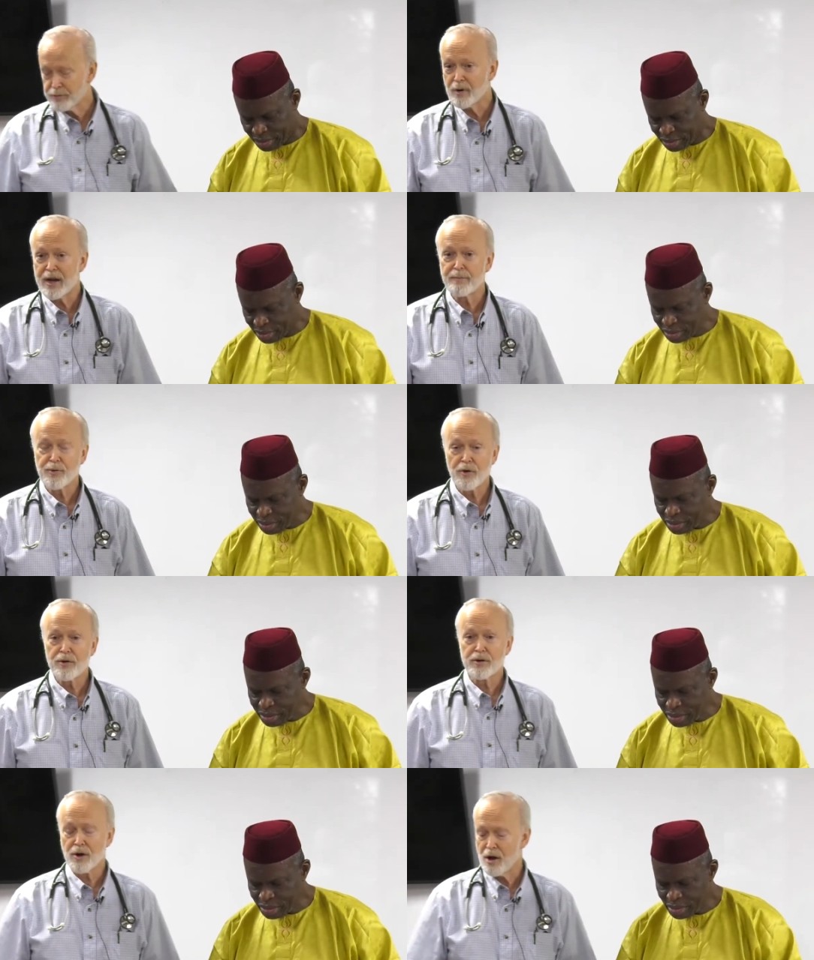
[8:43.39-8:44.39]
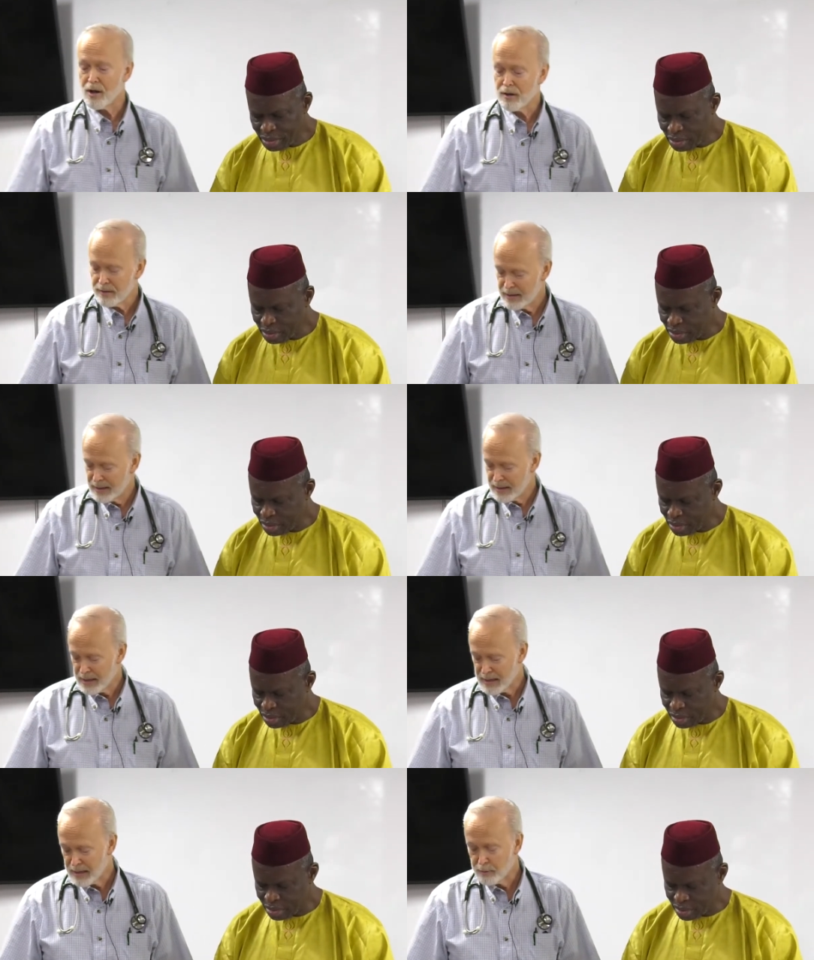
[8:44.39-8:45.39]
Speaker 1: the right protocol,
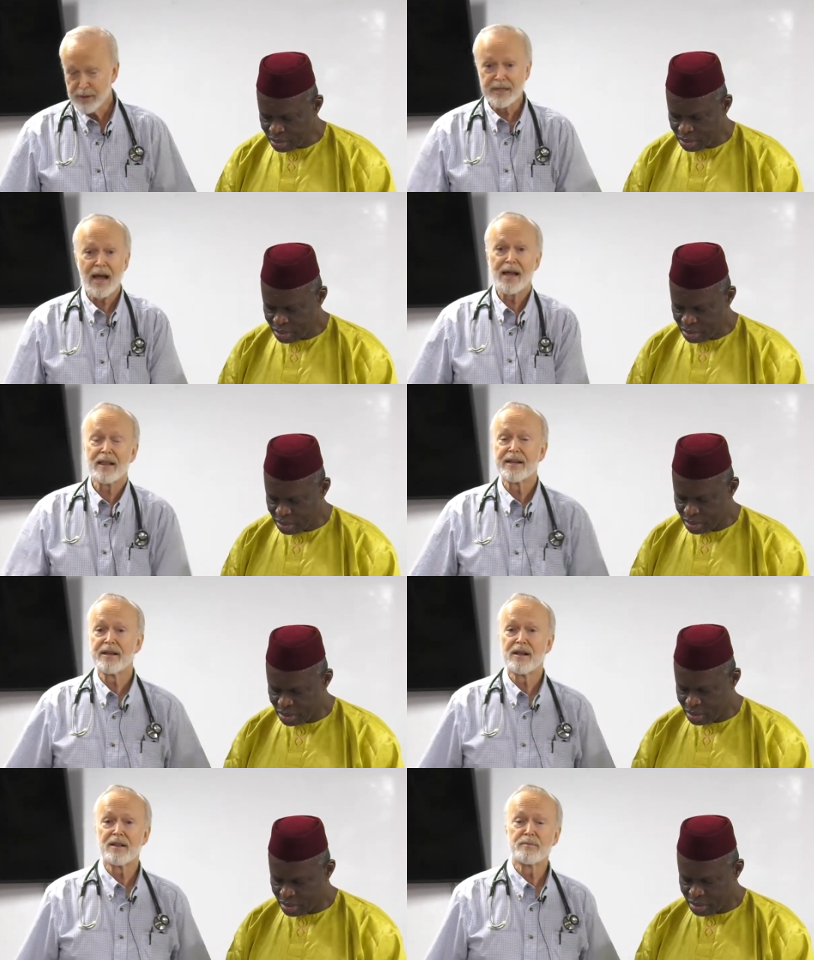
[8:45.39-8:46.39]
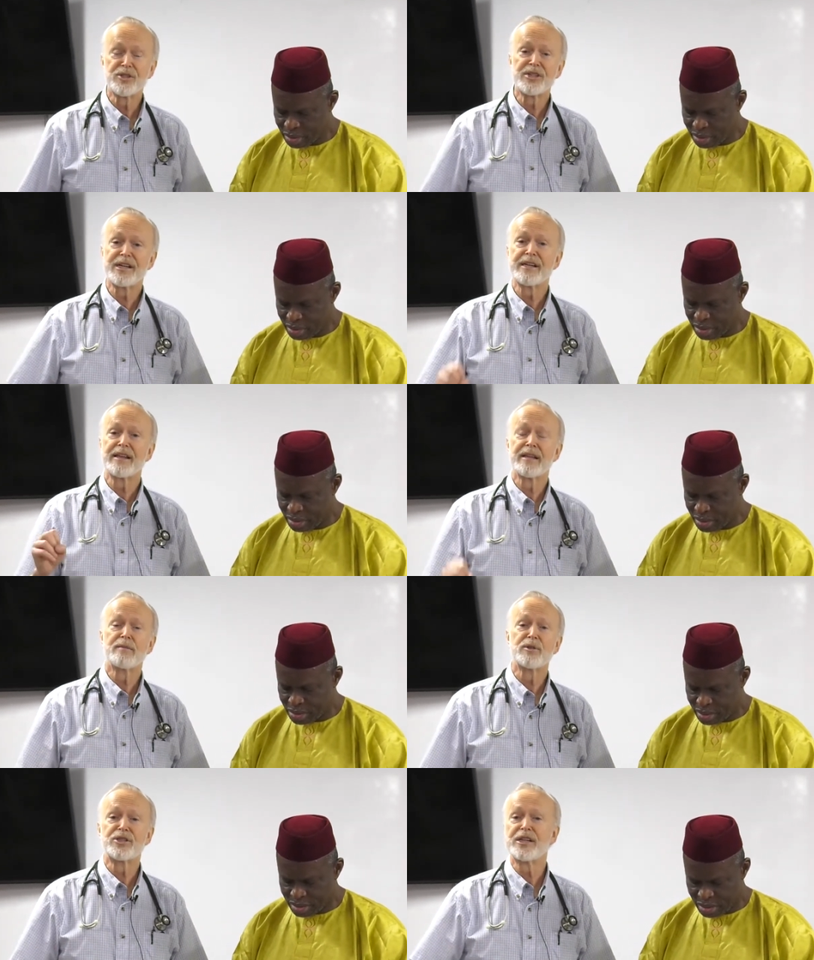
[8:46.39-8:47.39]
uh, we dial it in on the machine, then the
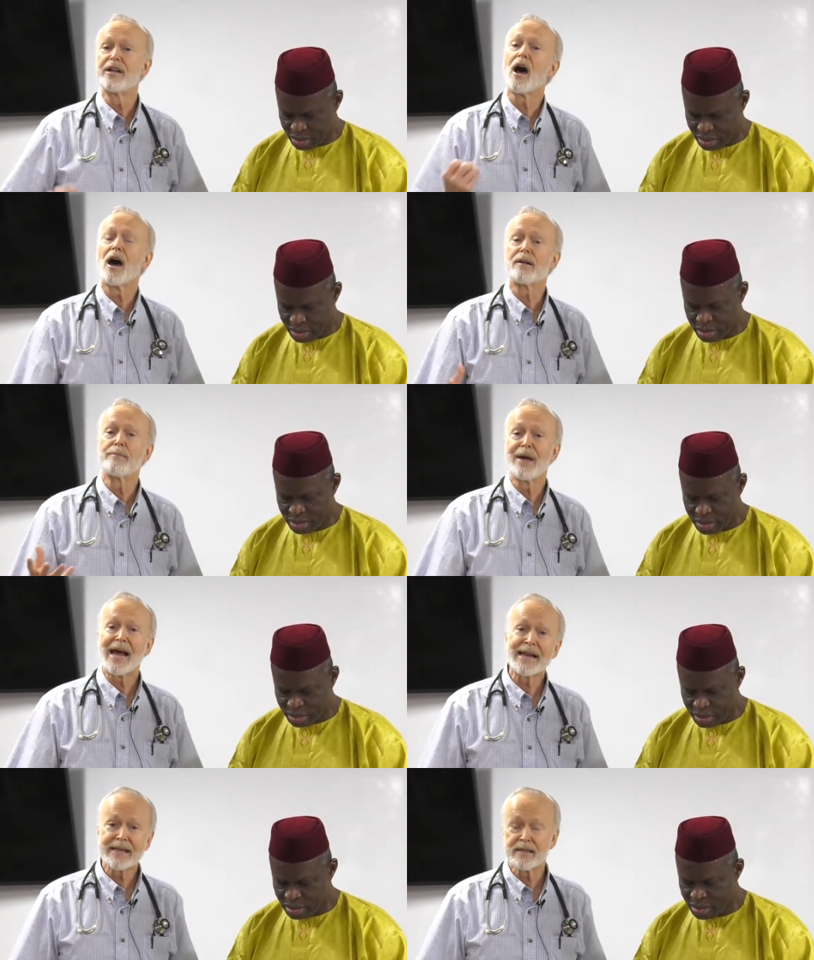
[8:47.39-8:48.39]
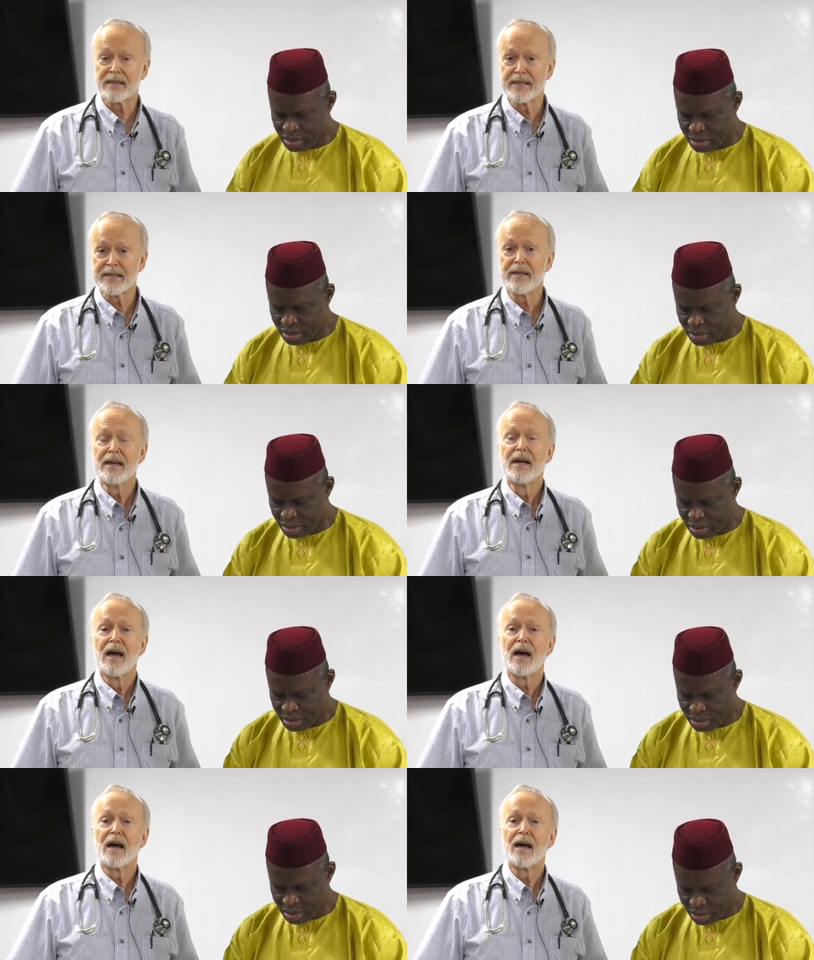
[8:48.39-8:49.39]
machine automatically
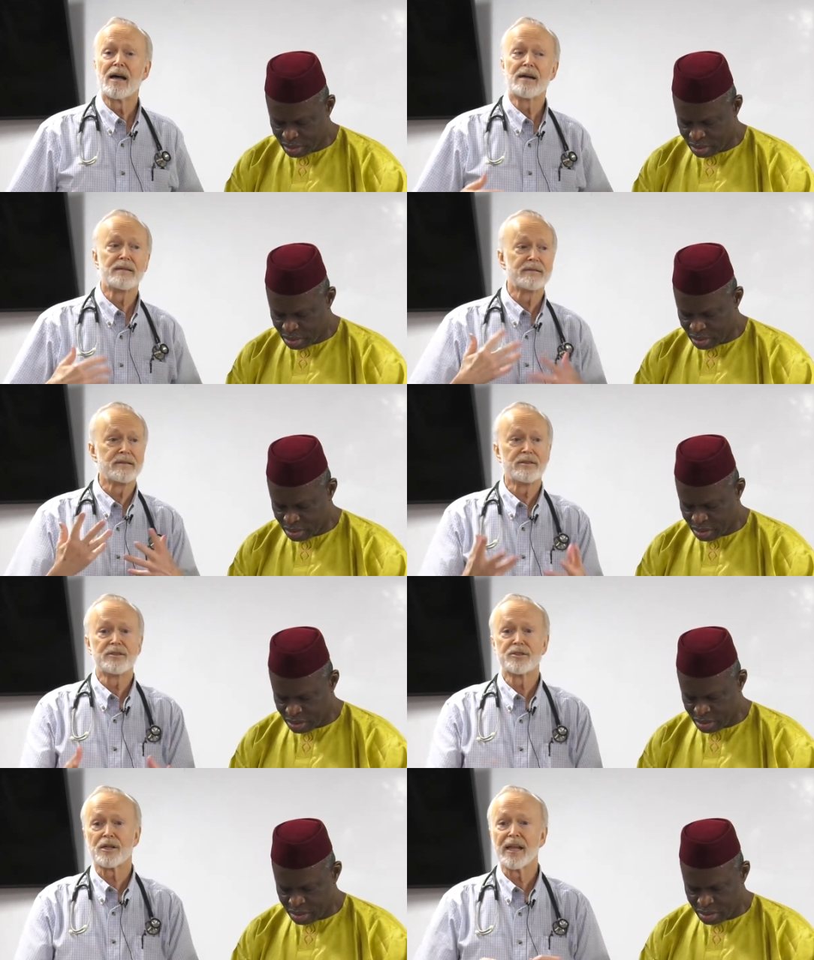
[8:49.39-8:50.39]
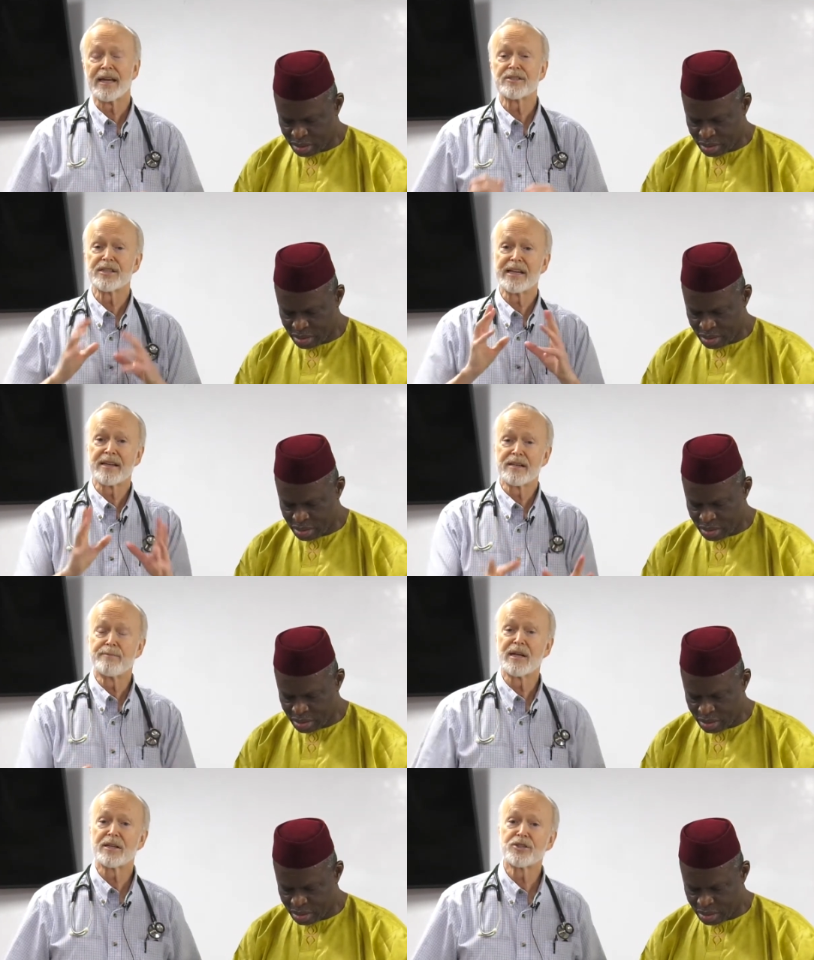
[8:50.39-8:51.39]
uh, selects and
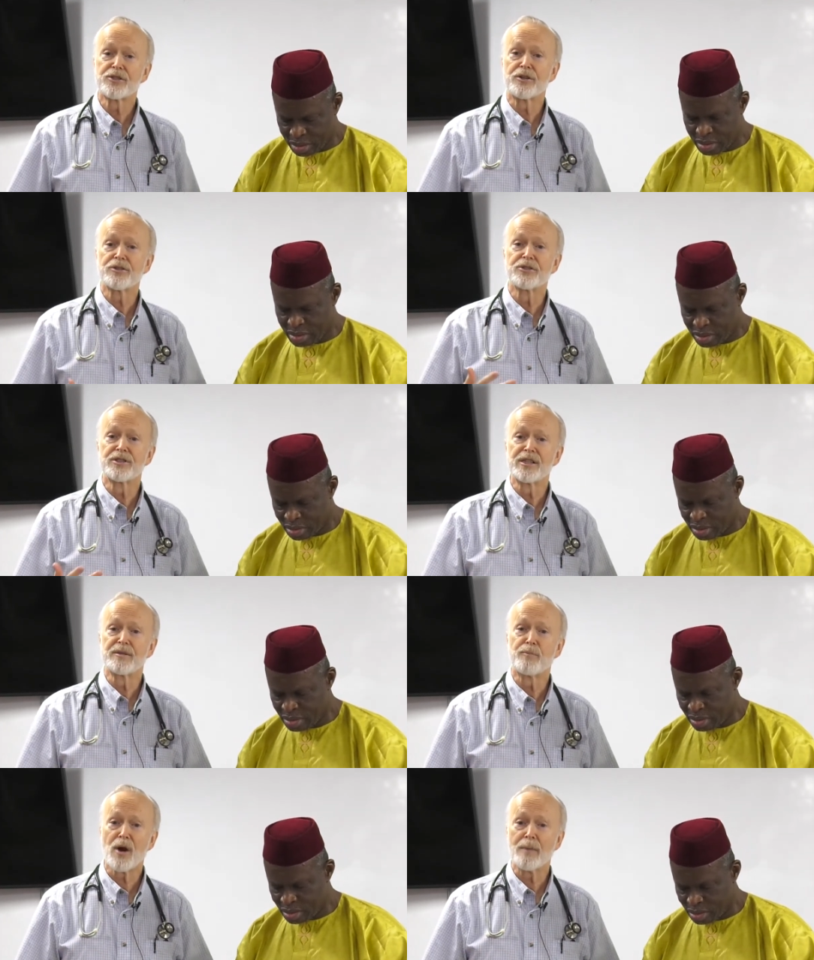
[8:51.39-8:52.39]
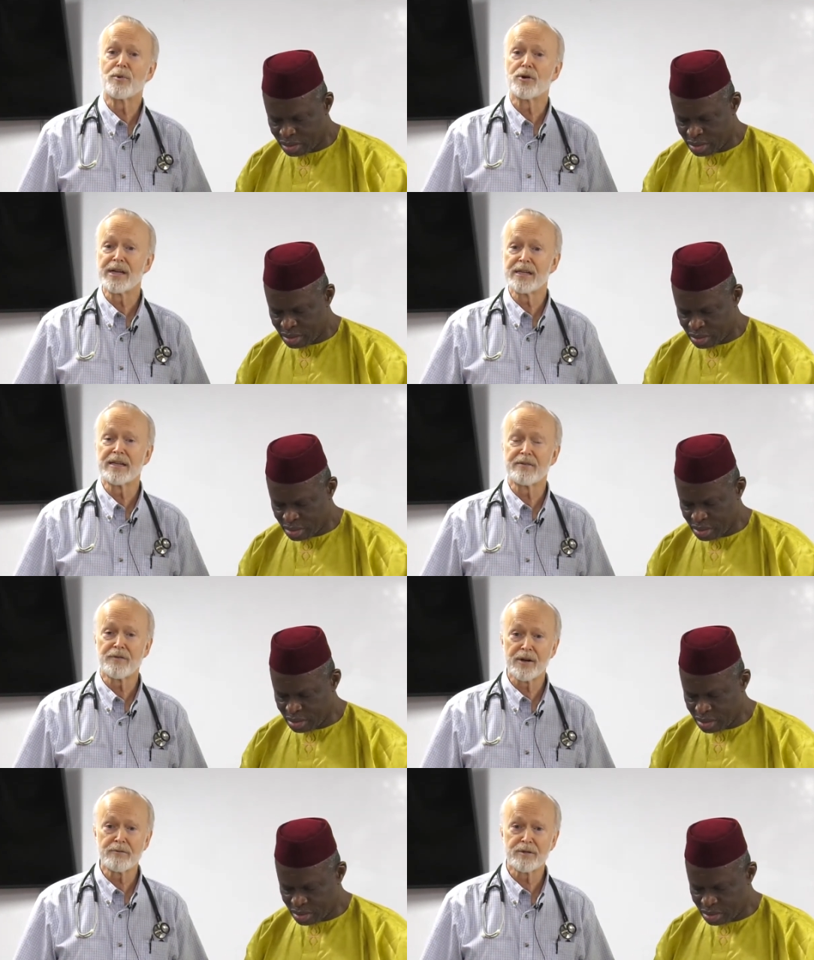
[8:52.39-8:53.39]
administers the proper healing
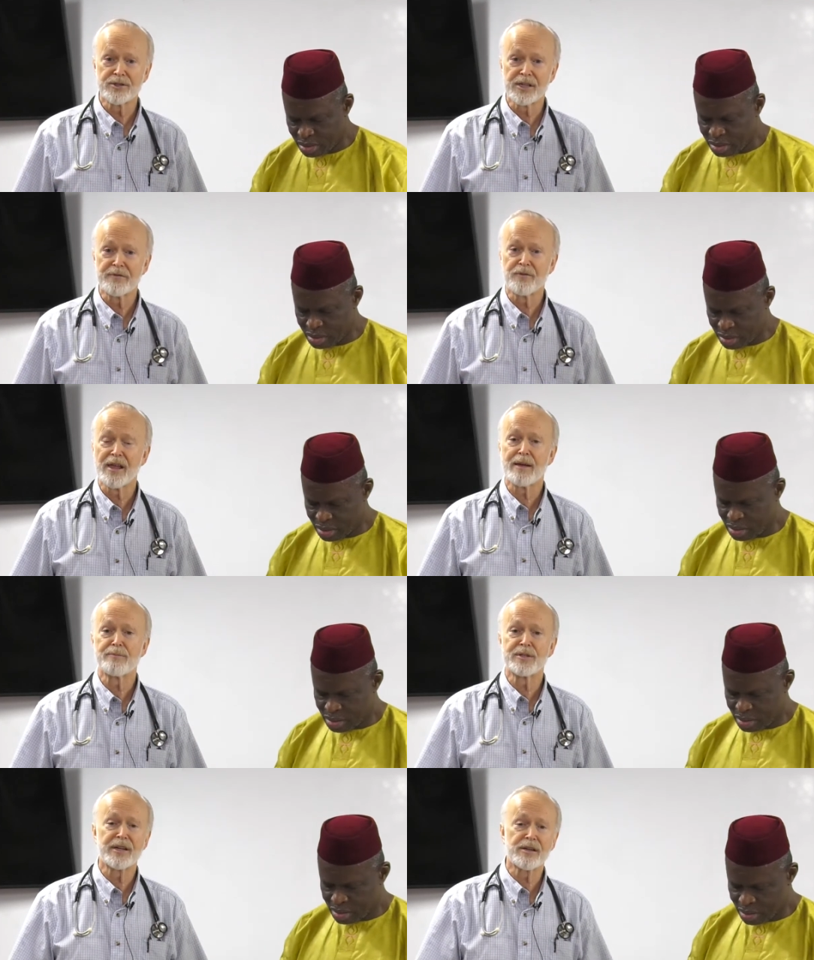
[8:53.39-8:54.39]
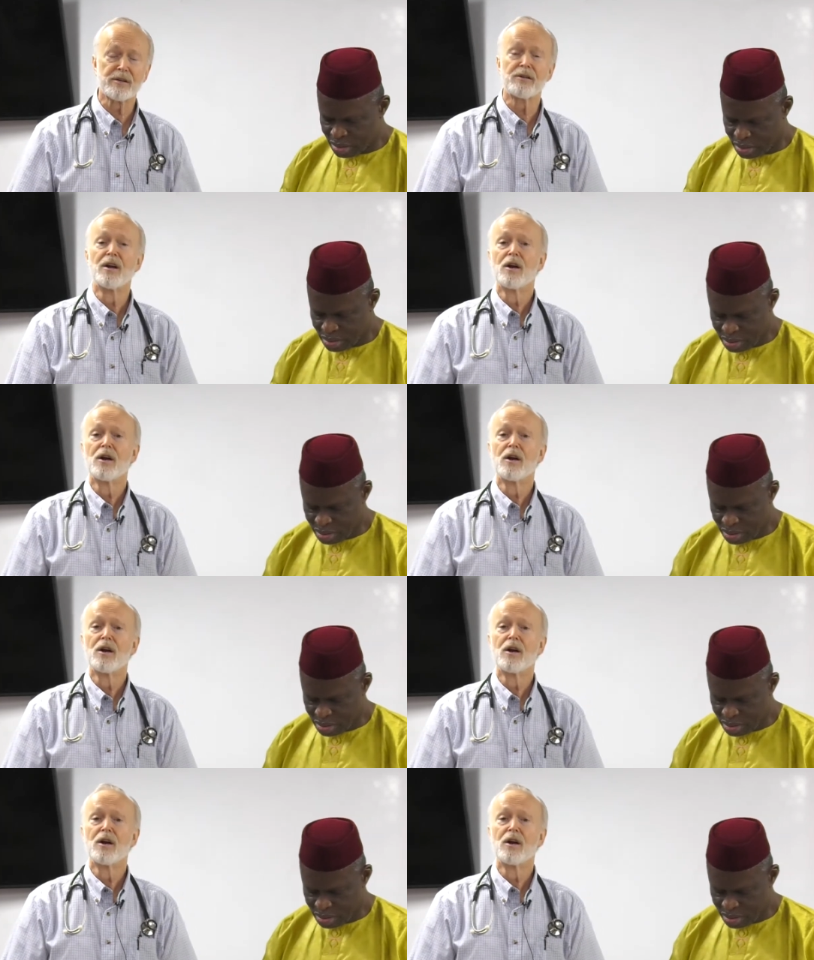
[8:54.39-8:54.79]
frequency for that particular